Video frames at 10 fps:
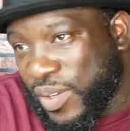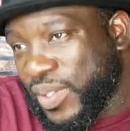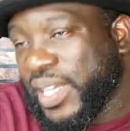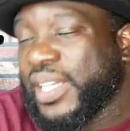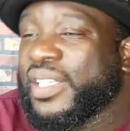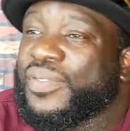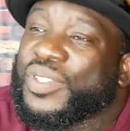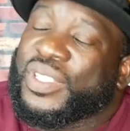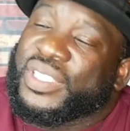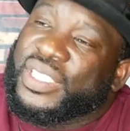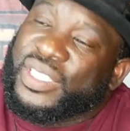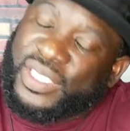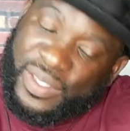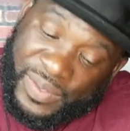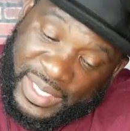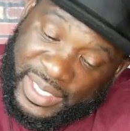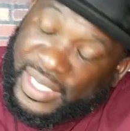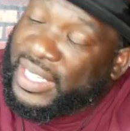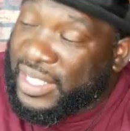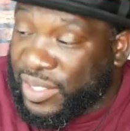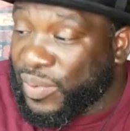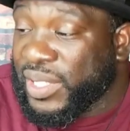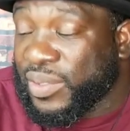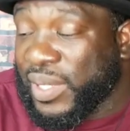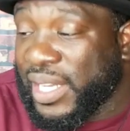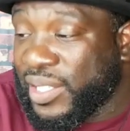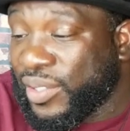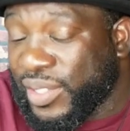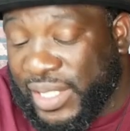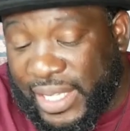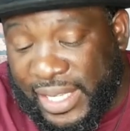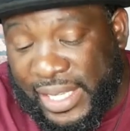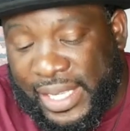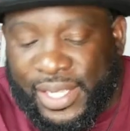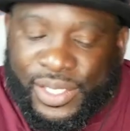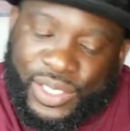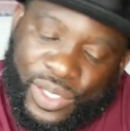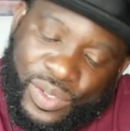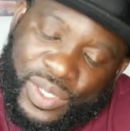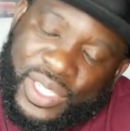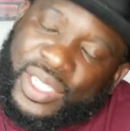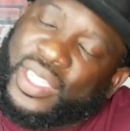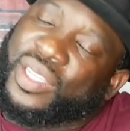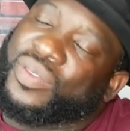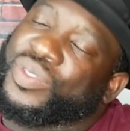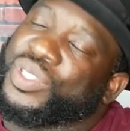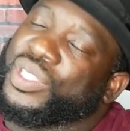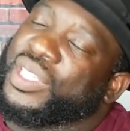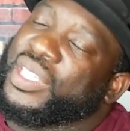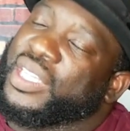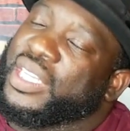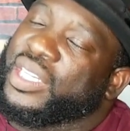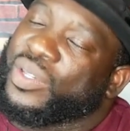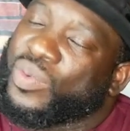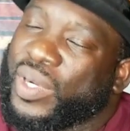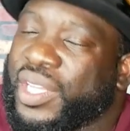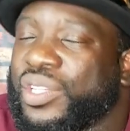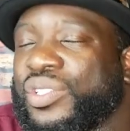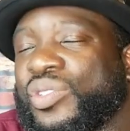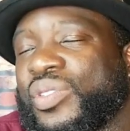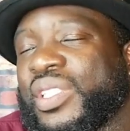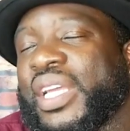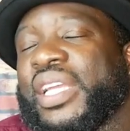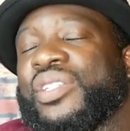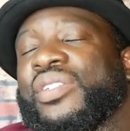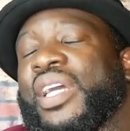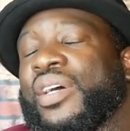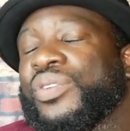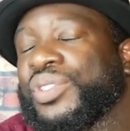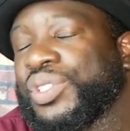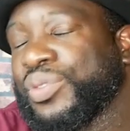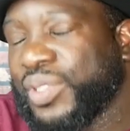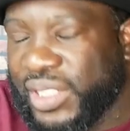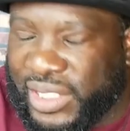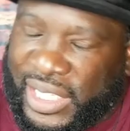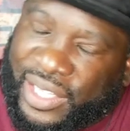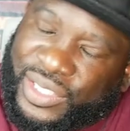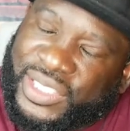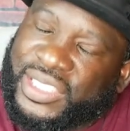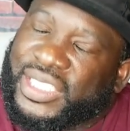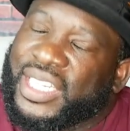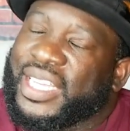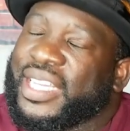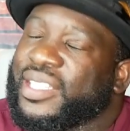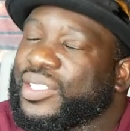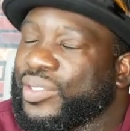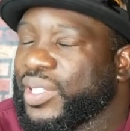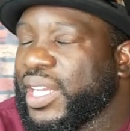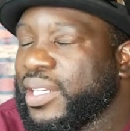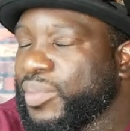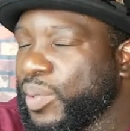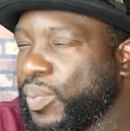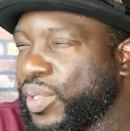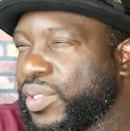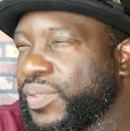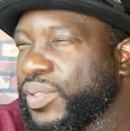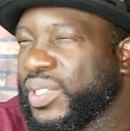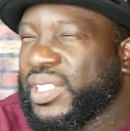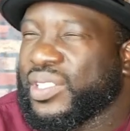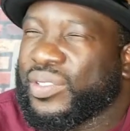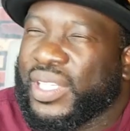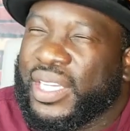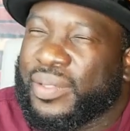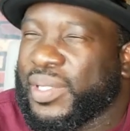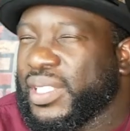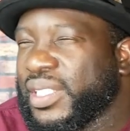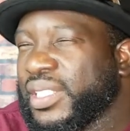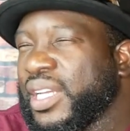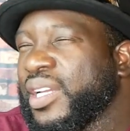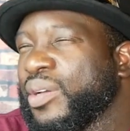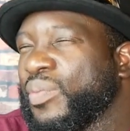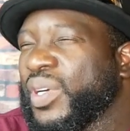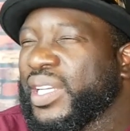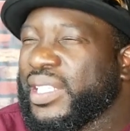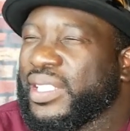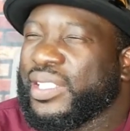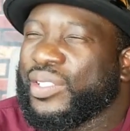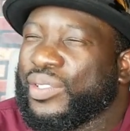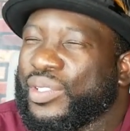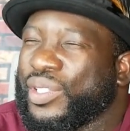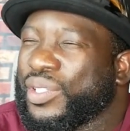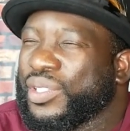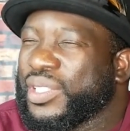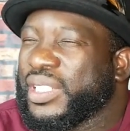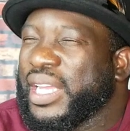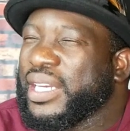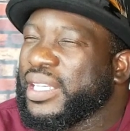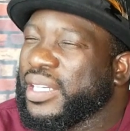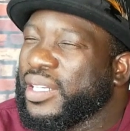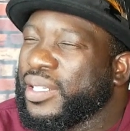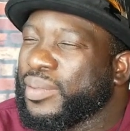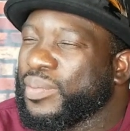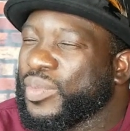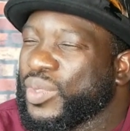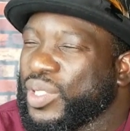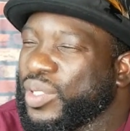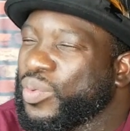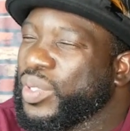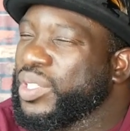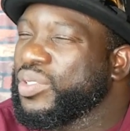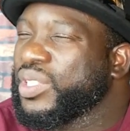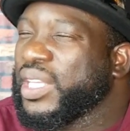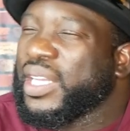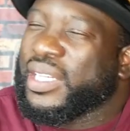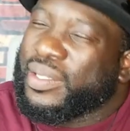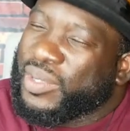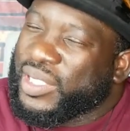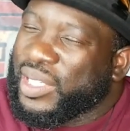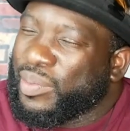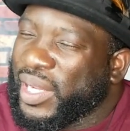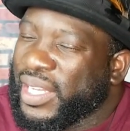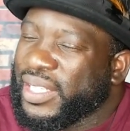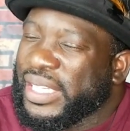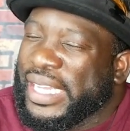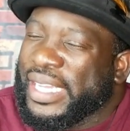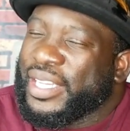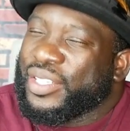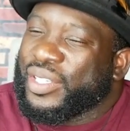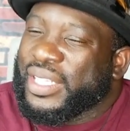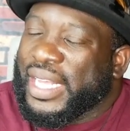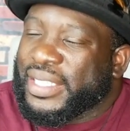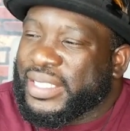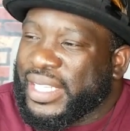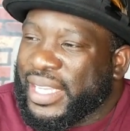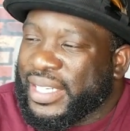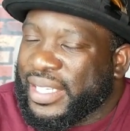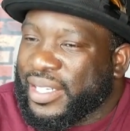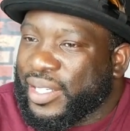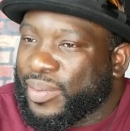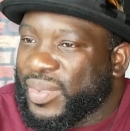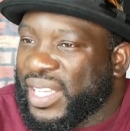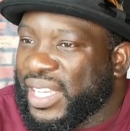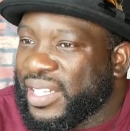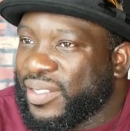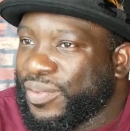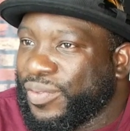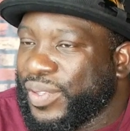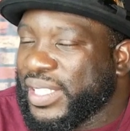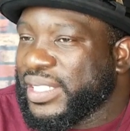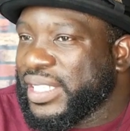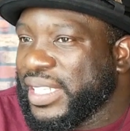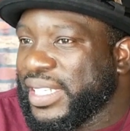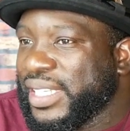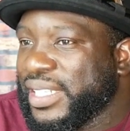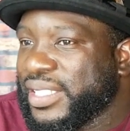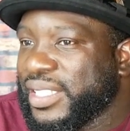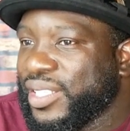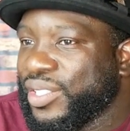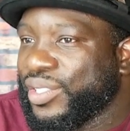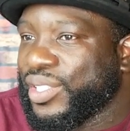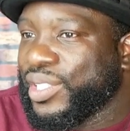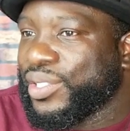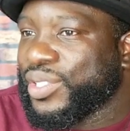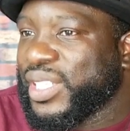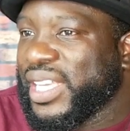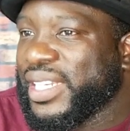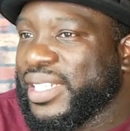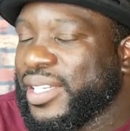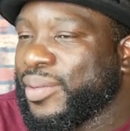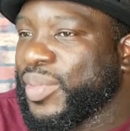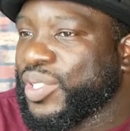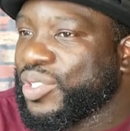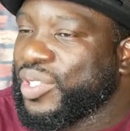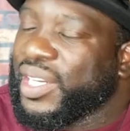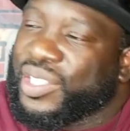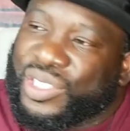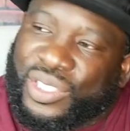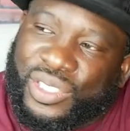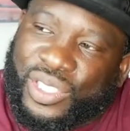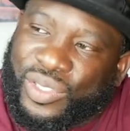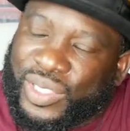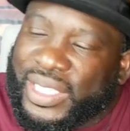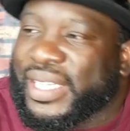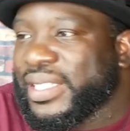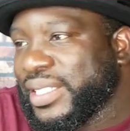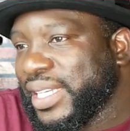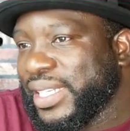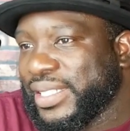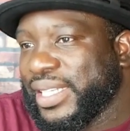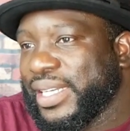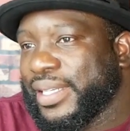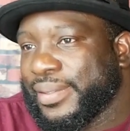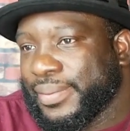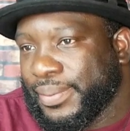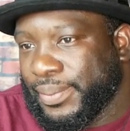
Okay, if you can see yourself as, and it's the reason why I told you that. So if the way you're doing things, you got Oshun in this house. She say that it's okay to be beautiful, it's okay to be this, but you're standing up. When you stand up to somebody, you're not standing up in the face they need to see. You're still standing up, but you're trying to sugarcoat it at the same time.